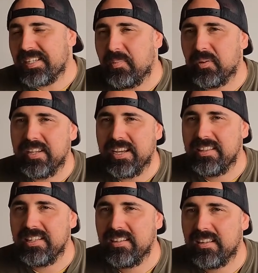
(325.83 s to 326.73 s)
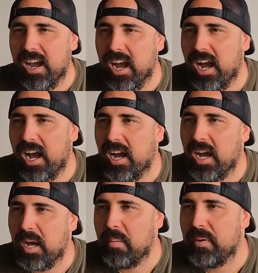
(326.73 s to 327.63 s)
more than anything.
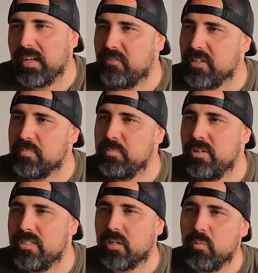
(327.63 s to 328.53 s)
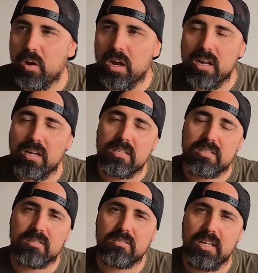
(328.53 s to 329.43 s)
But if it's
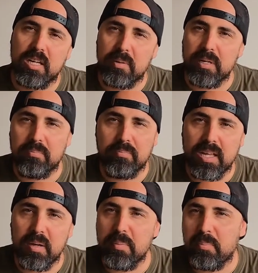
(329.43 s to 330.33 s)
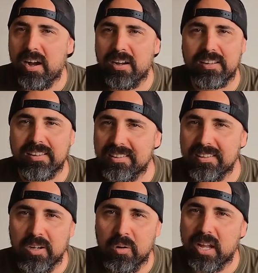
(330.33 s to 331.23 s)
music-wise, it'd be punk
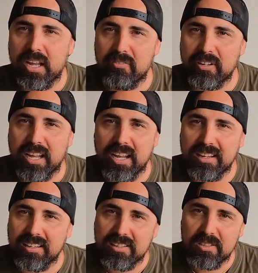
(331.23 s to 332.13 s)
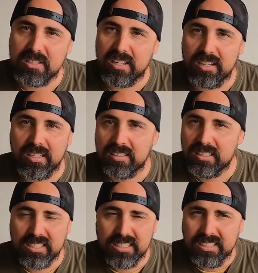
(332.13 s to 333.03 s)
all day, every day. So,
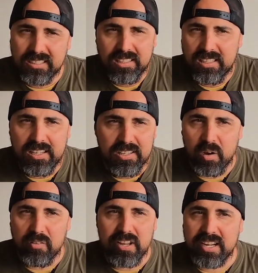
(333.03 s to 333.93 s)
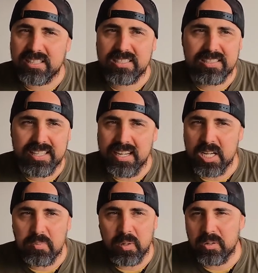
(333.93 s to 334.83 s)
NoFX,
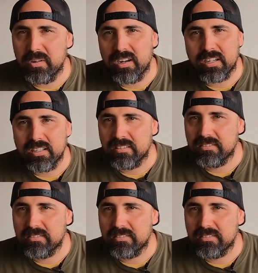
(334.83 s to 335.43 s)
Teenage Bottle Rocket,